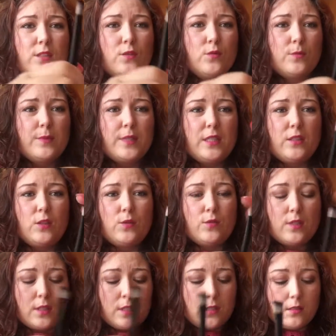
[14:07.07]
I normally
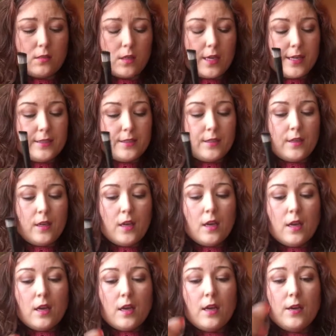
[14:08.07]
use this side.
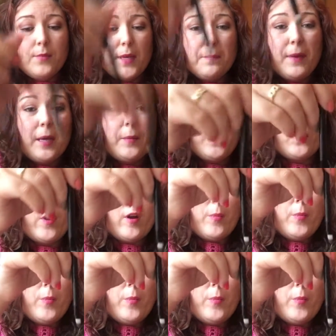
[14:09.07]
It may be where